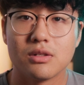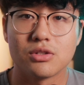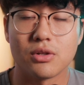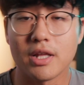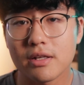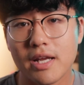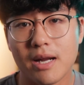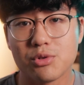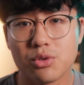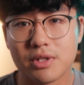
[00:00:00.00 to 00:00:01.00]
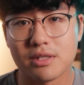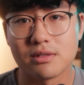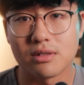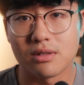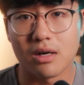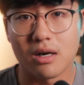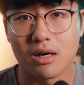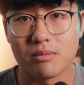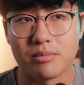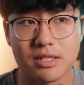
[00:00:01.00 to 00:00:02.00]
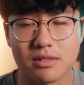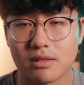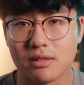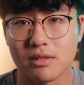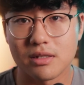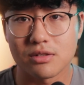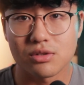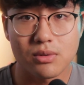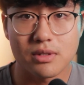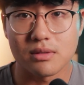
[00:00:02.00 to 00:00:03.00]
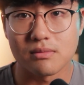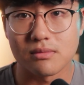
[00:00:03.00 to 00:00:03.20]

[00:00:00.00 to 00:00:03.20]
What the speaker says: So the other cameras you would consider are basically in the Sony